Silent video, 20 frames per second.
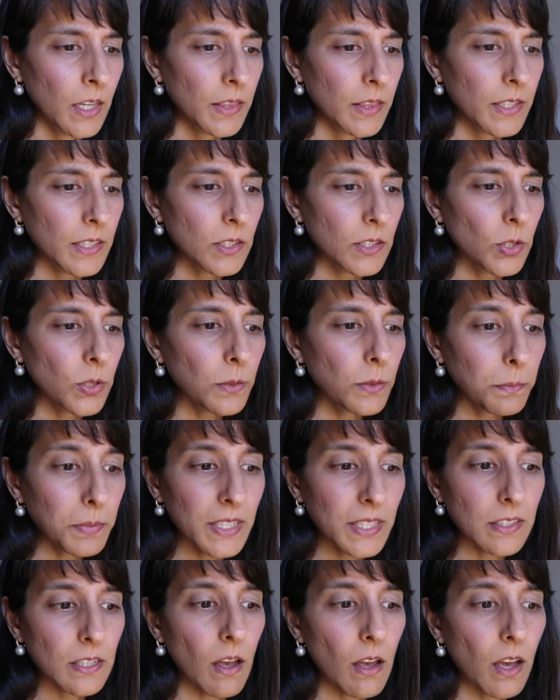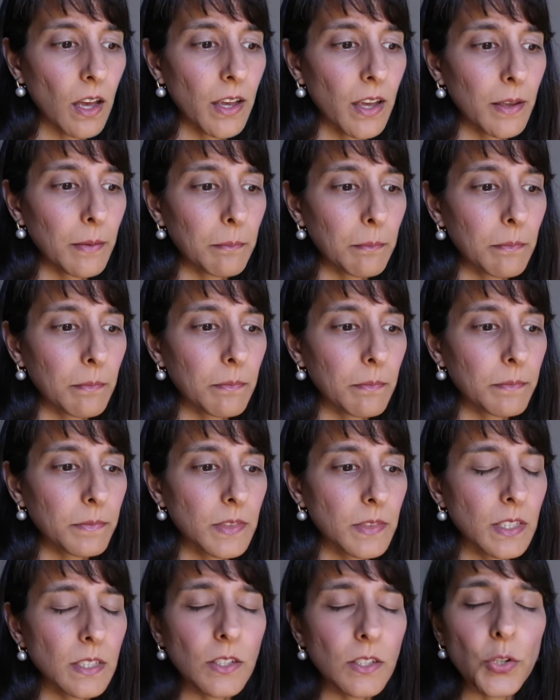This could be time
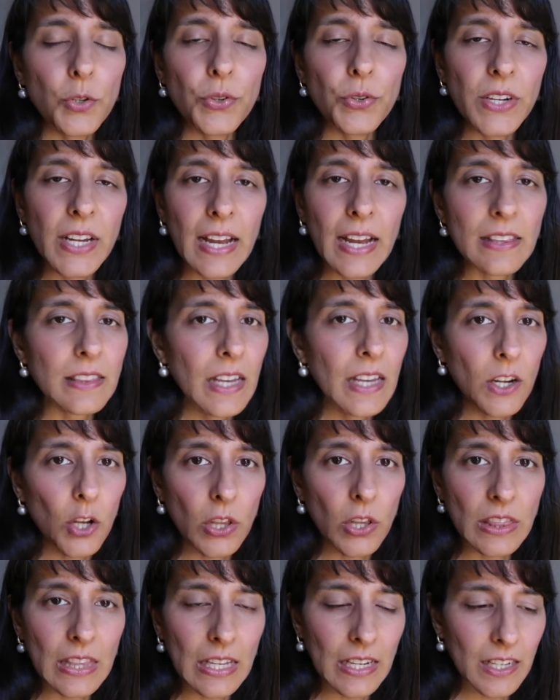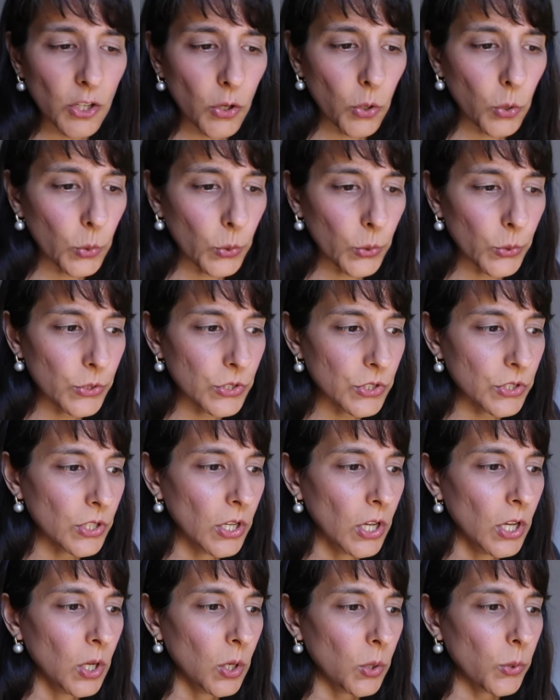to create that online course
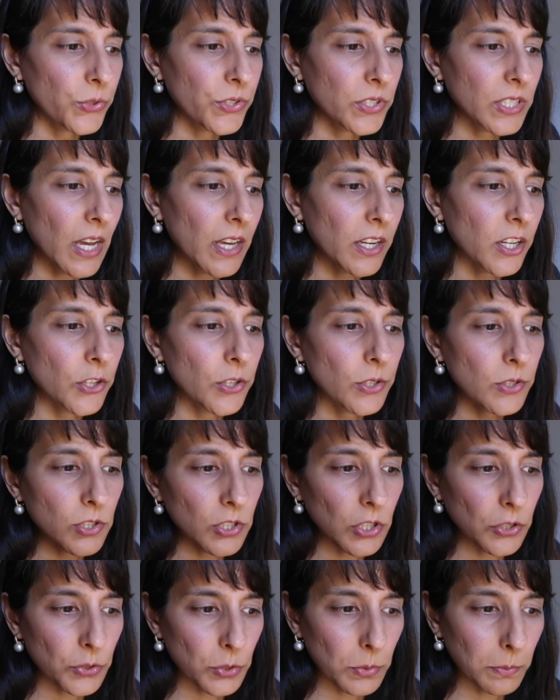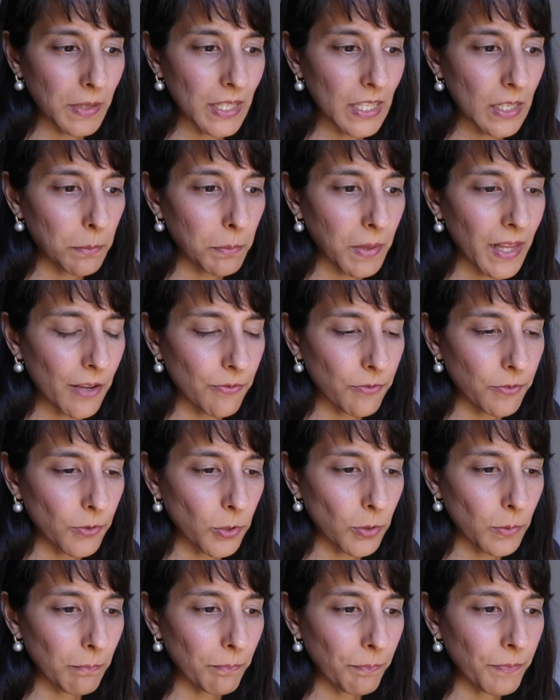or start a new social media
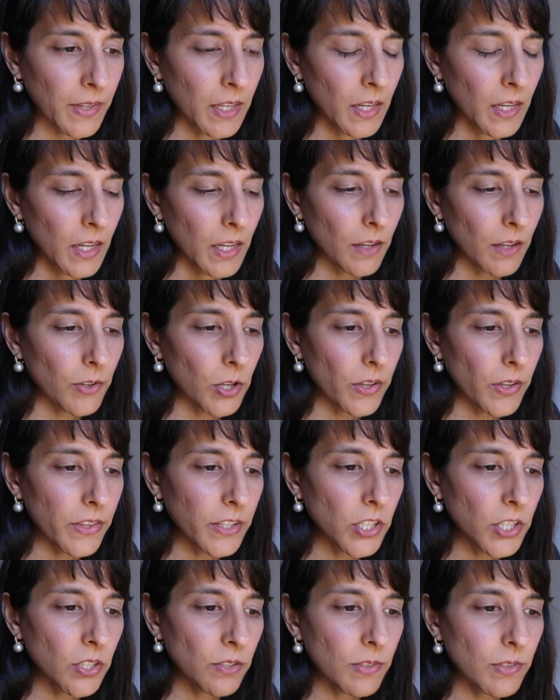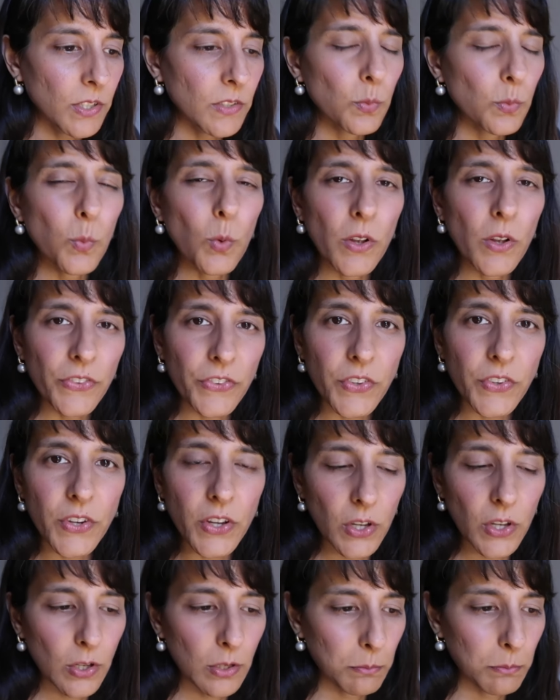platform. I've got here, the universe wants you
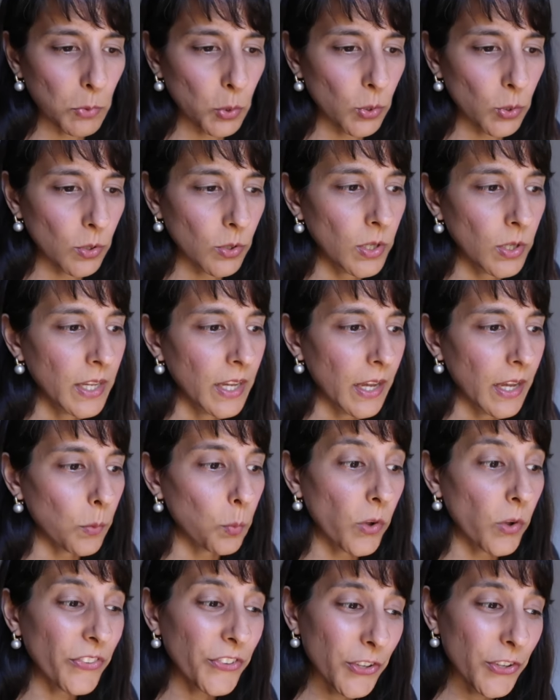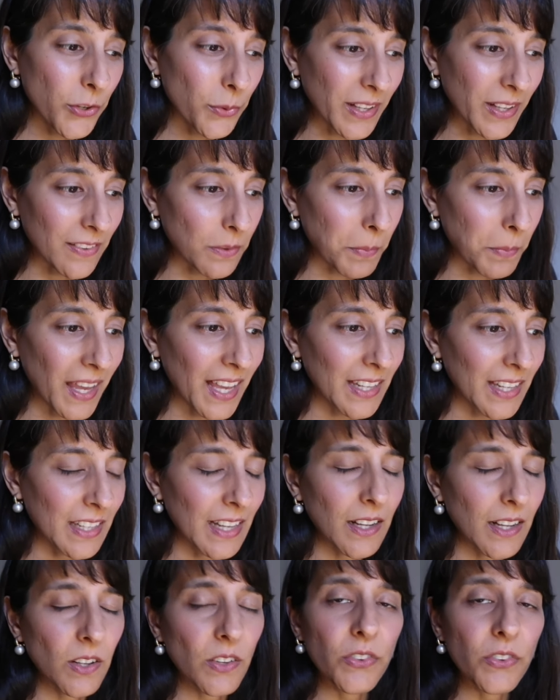to earn more and wants you to expand
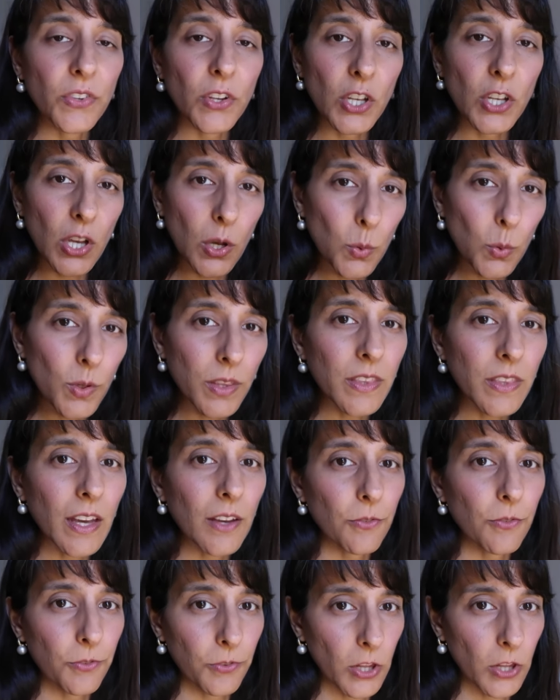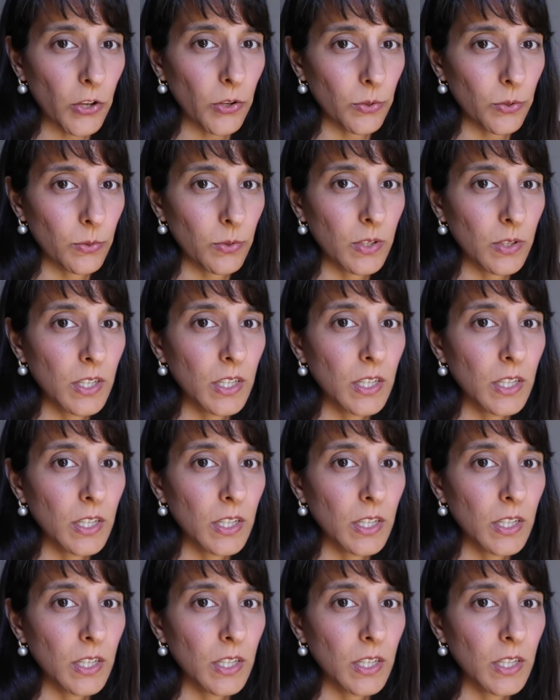now. So go with that flow,